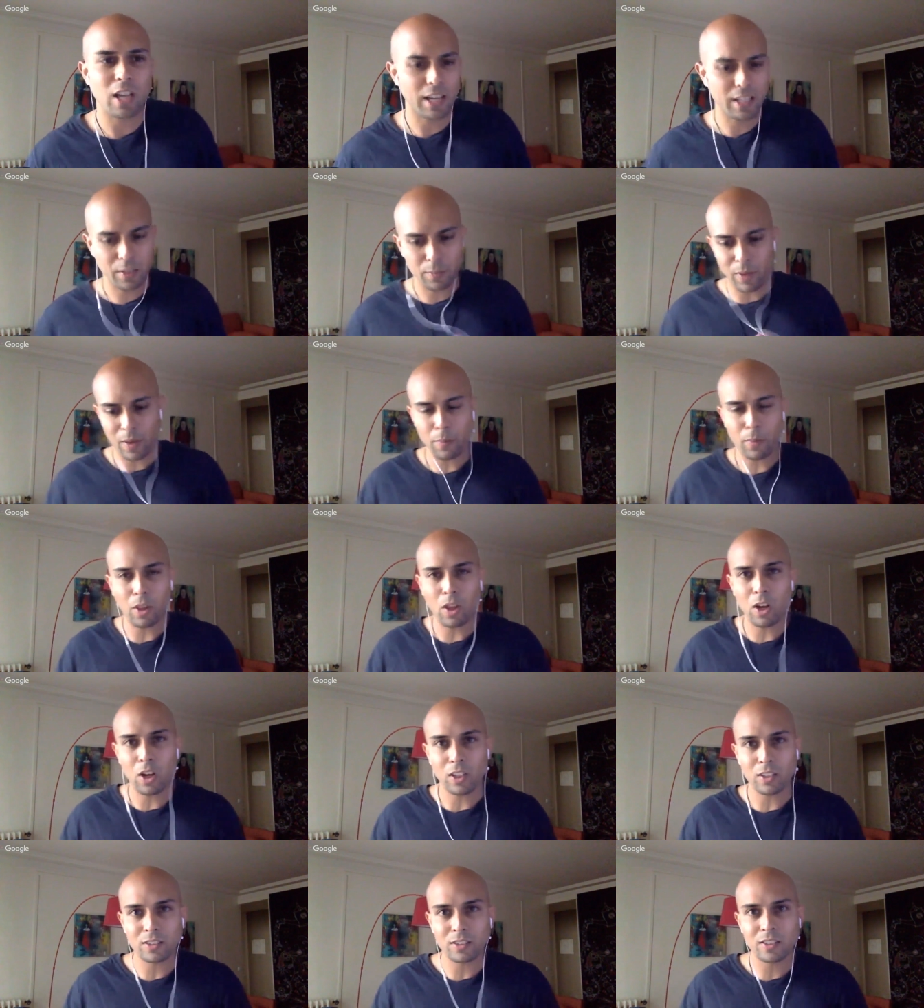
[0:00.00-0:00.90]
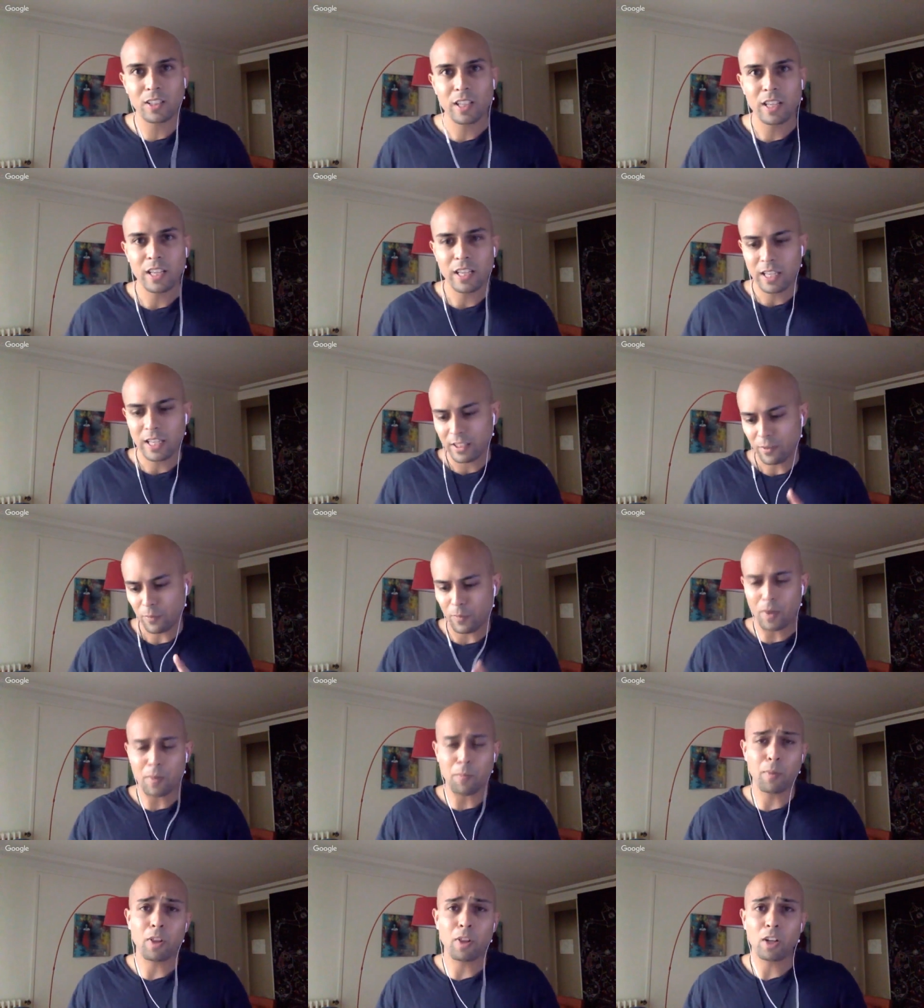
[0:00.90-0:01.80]
I need my blogs.
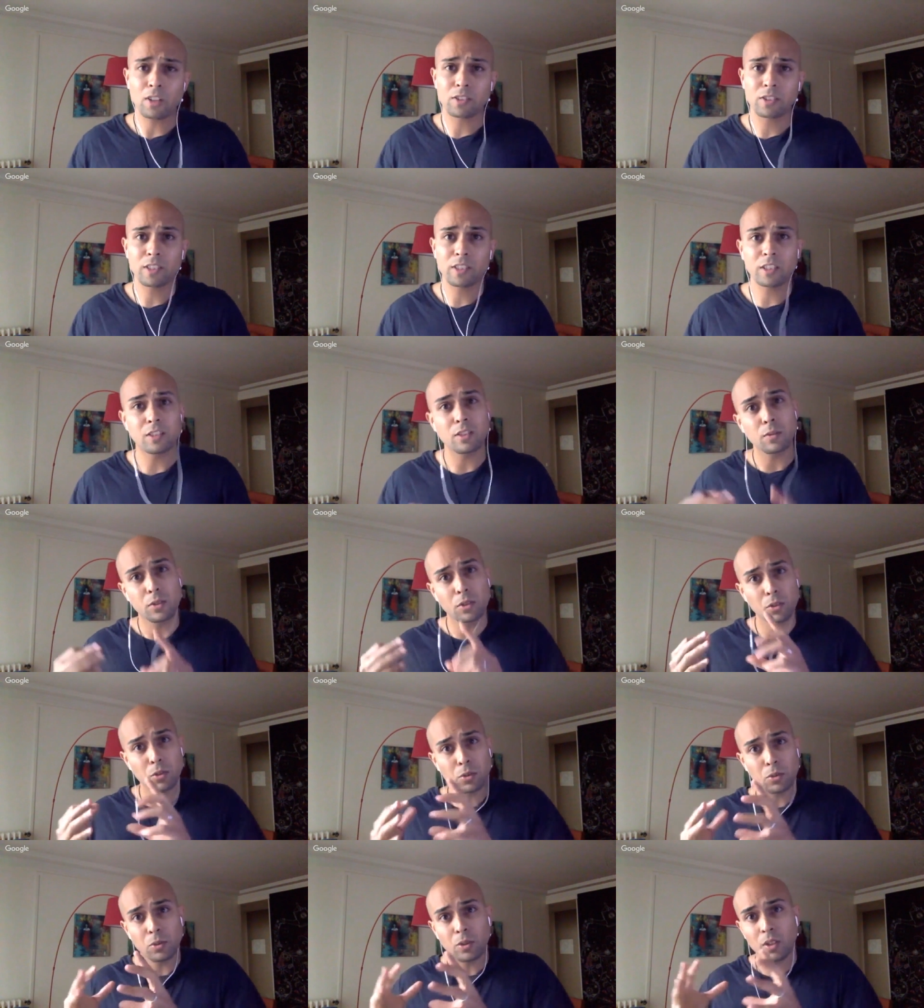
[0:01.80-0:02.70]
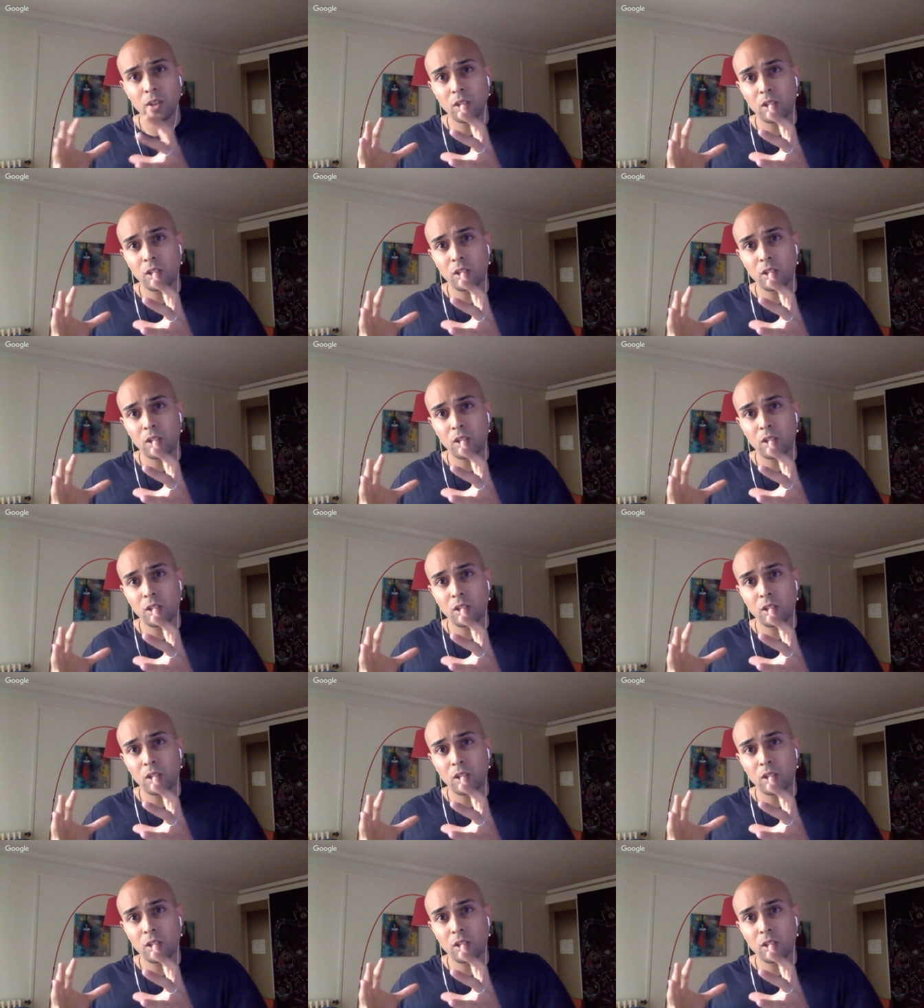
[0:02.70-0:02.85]
My blogs need to do."